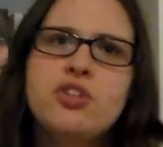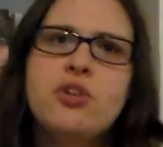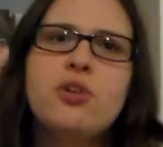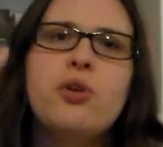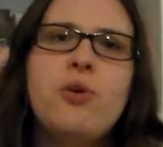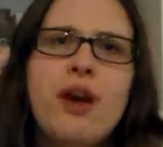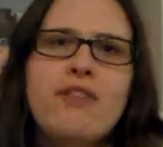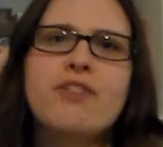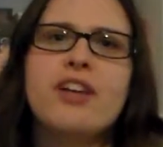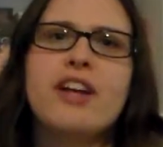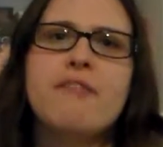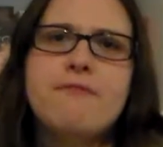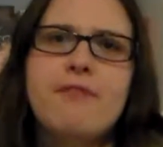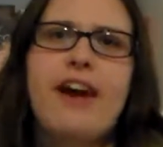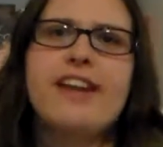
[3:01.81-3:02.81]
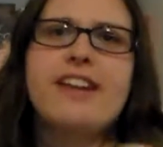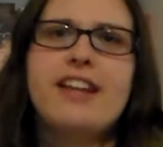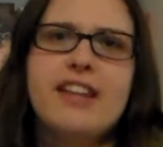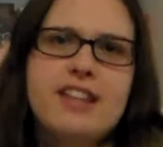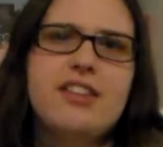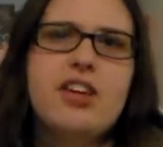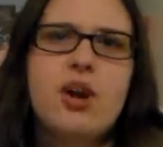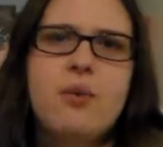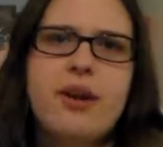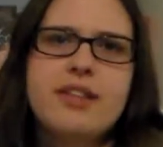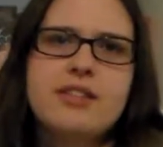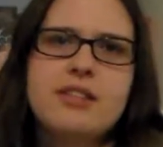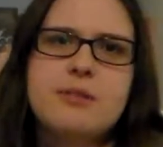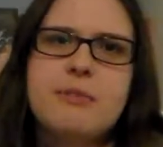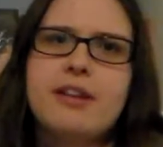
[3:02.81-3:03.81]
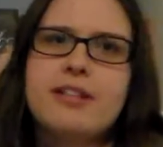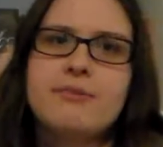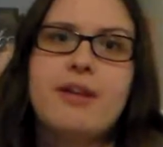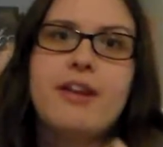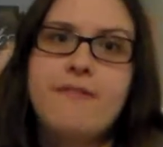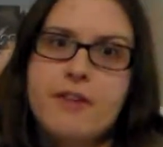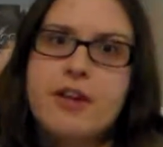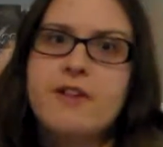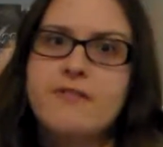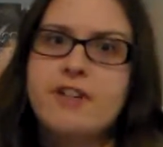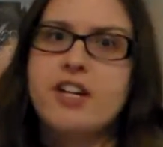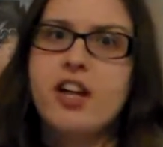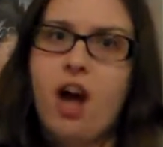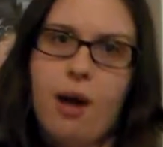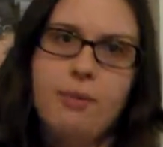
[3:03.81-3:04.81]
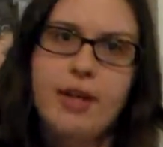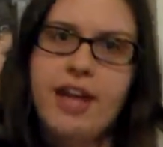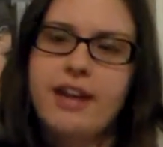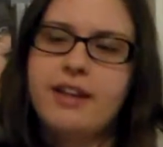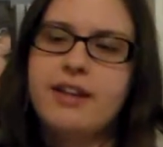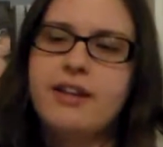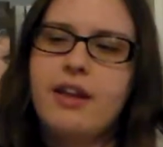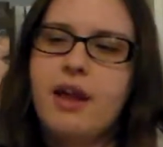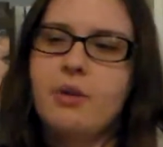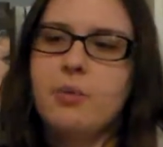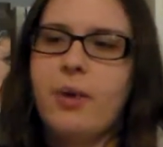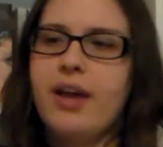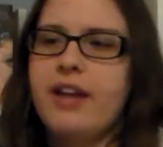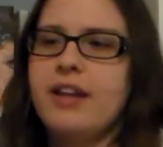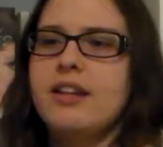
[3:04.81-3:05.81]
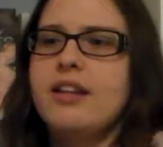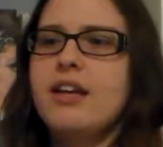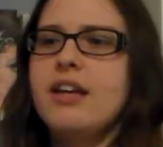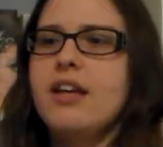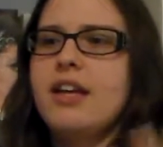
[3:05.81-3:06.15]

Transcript: to whoever can find it in The Oasis, but he's made it very, very complicated, and Wade